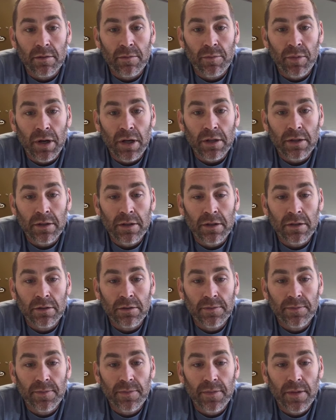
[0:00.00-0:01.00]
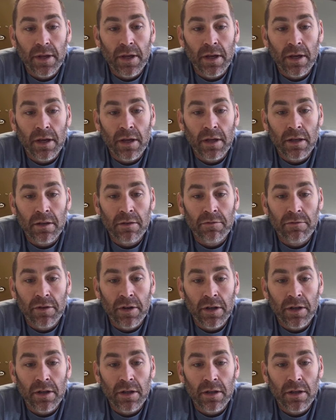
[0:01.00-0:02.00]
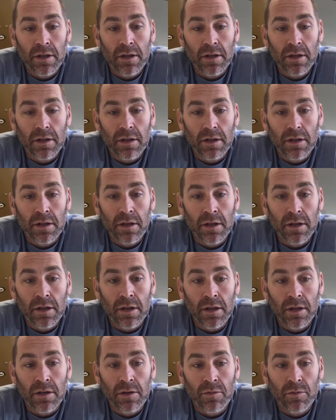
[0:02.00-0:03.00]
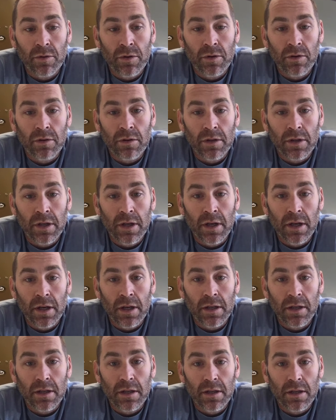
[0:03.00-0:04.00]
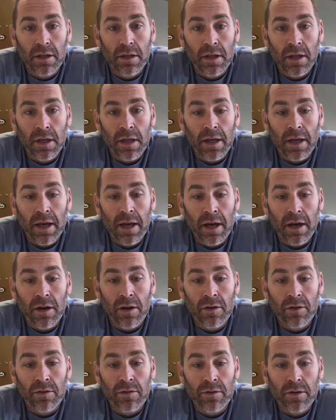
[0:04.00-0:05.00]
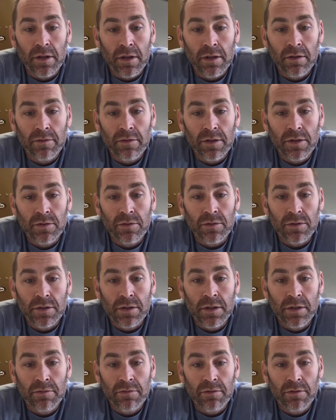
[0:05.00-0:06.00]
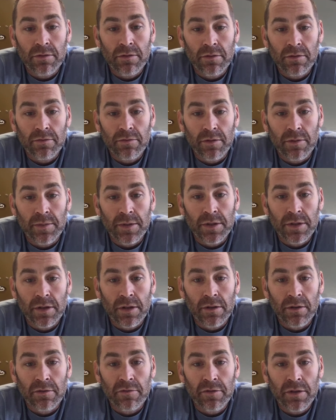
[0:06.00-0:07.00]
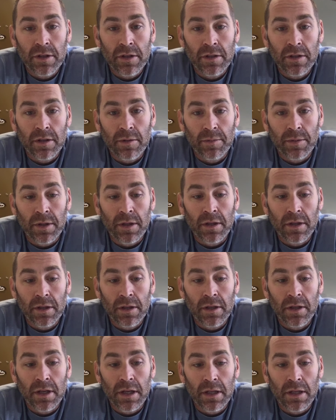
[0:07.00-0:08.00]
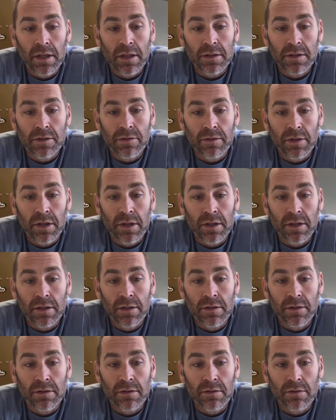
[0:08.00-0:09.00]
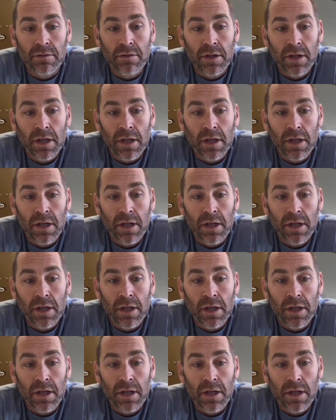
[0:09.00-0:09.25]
practical. And finally, we'll look at how the individuals differ from each other phenotypically and how that's related to